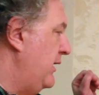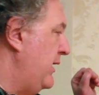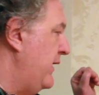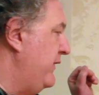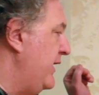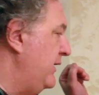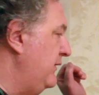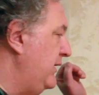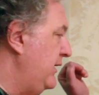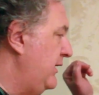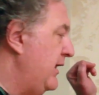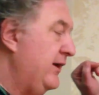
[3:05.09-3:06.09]
And then
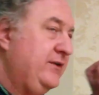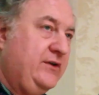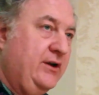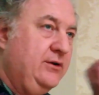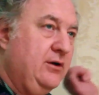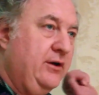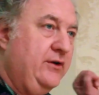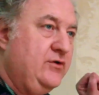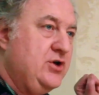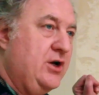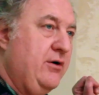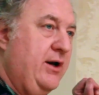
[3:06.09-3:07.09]
the S signal is
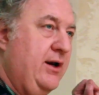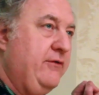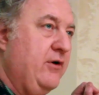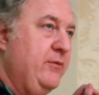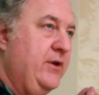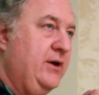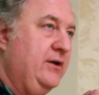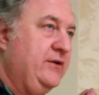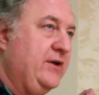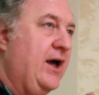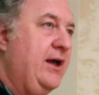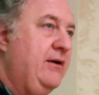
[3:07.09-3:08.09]
generated from the
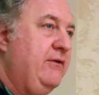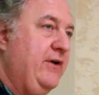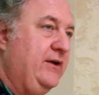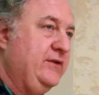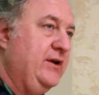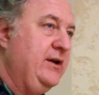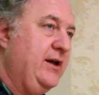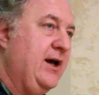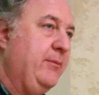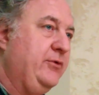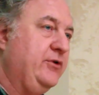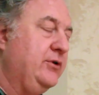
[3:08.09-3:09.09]
side facing
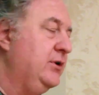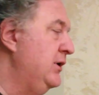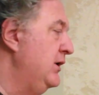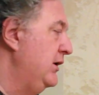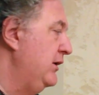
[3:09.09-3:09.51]
capsule.